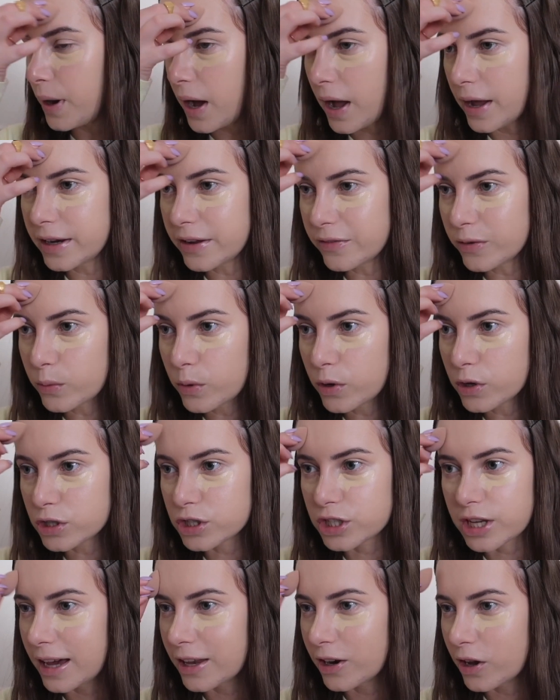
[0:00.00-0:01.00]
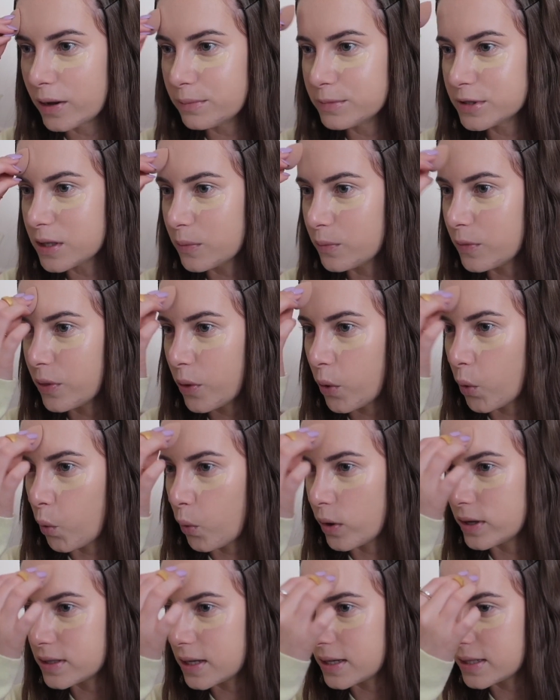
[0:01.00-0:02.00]
but I never watched it. And I'm someone that
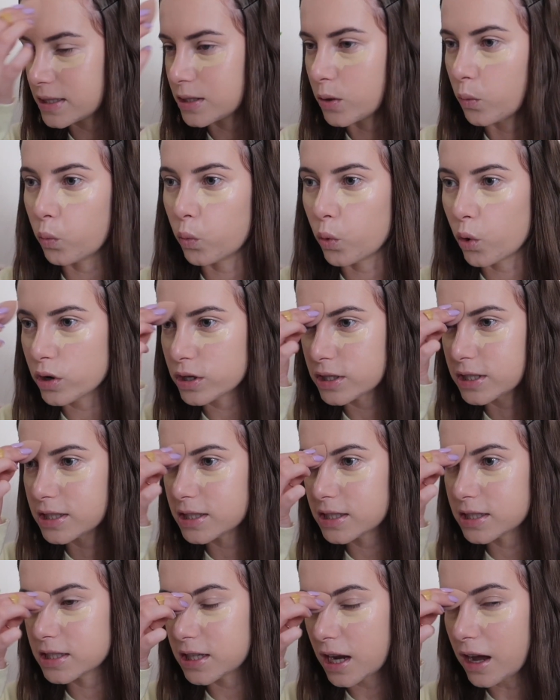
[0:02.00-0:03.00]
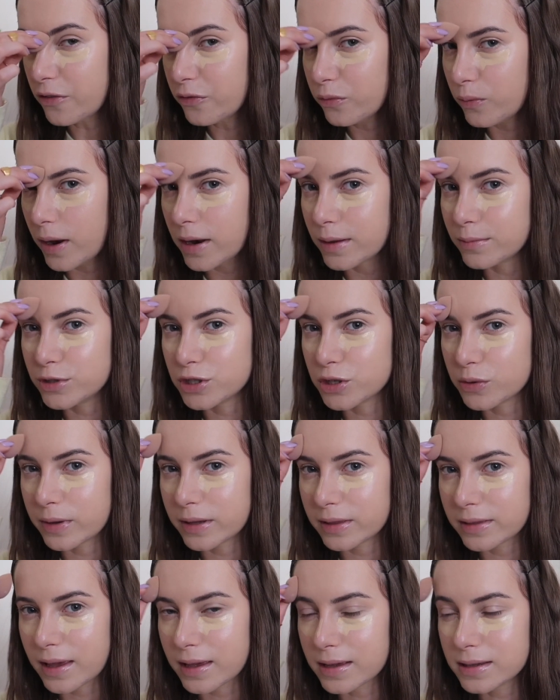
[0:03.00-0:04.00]
always likes to watch stuff while I'm
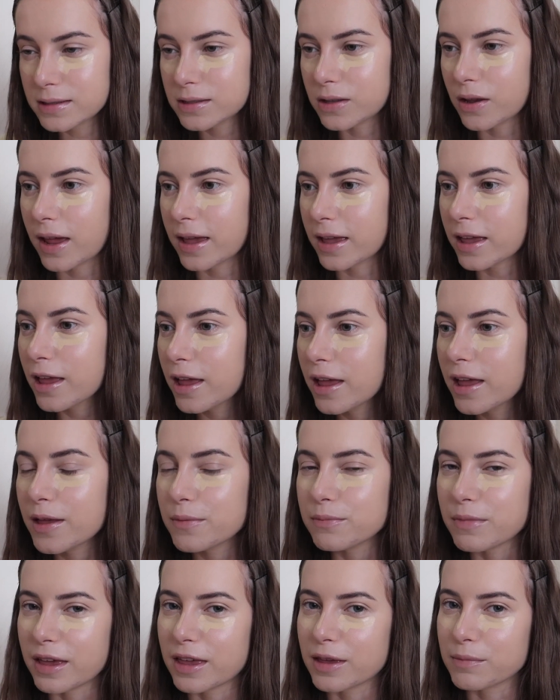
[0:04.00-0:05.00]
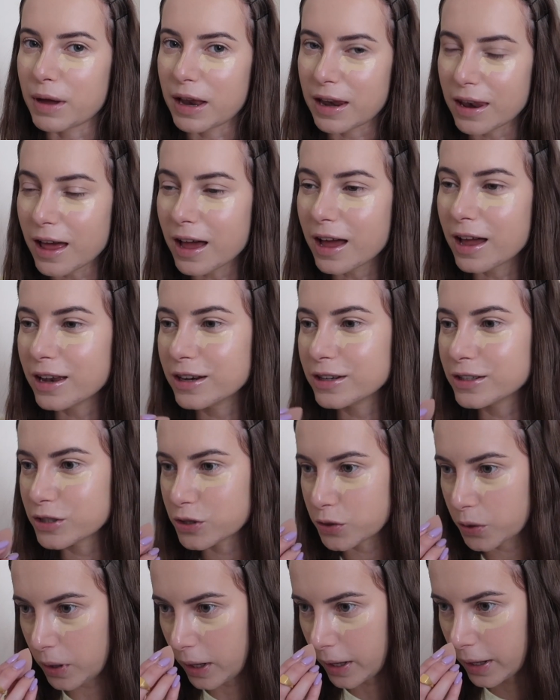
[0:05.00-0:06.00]
doing things, so like making my
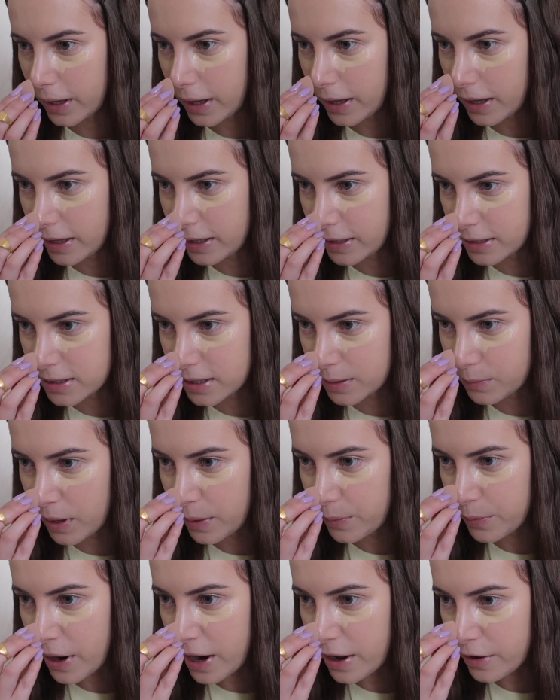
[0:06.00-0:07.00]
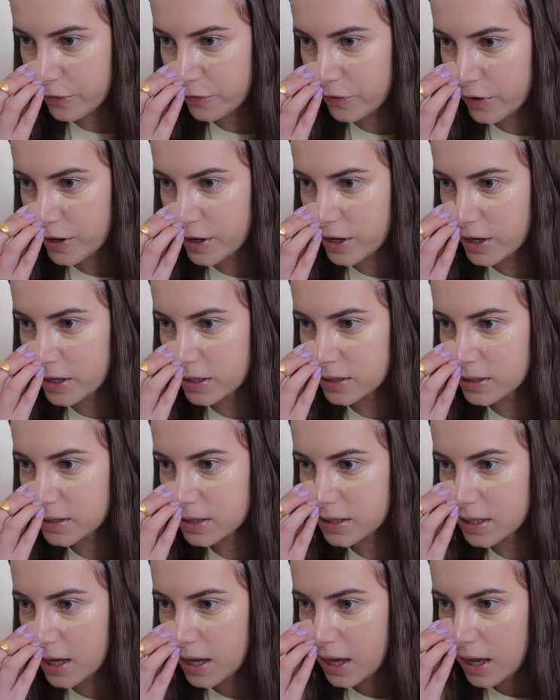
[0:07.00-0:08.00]
lunch or like eating my
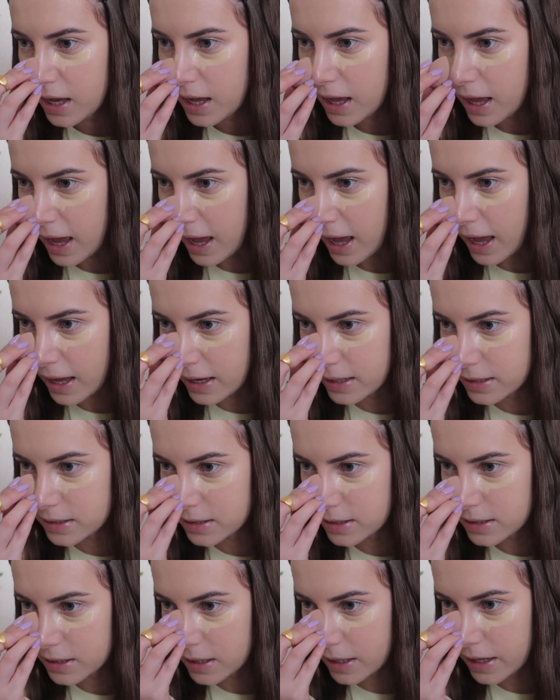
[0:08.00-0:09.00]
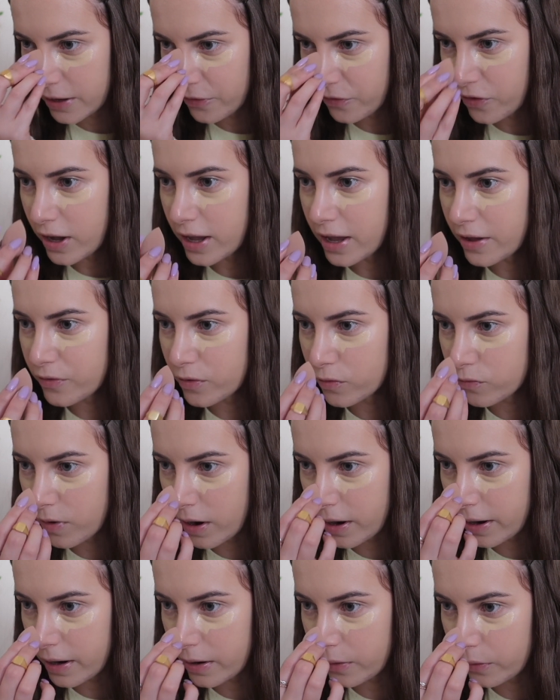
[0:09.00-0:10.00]
breakfast. And if I ever
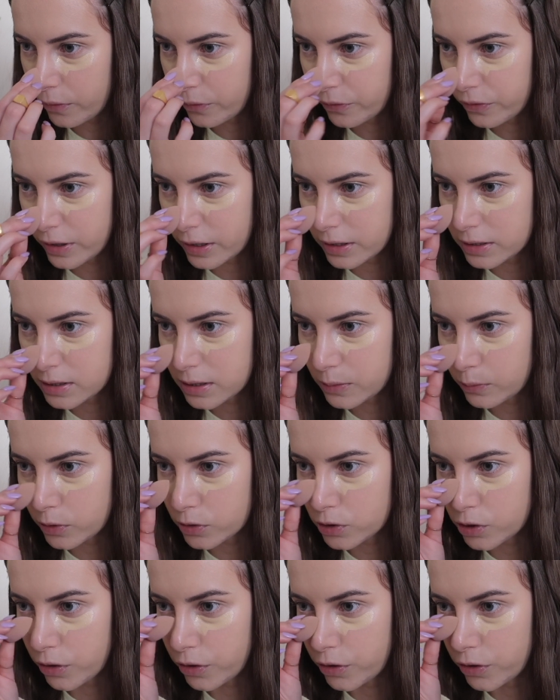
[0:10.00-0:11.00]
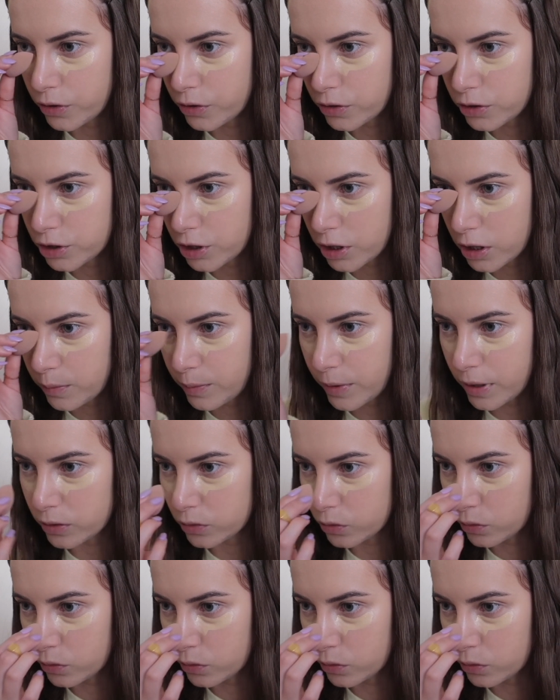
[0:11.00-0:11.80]
run out of things to watch on YouTube, I'll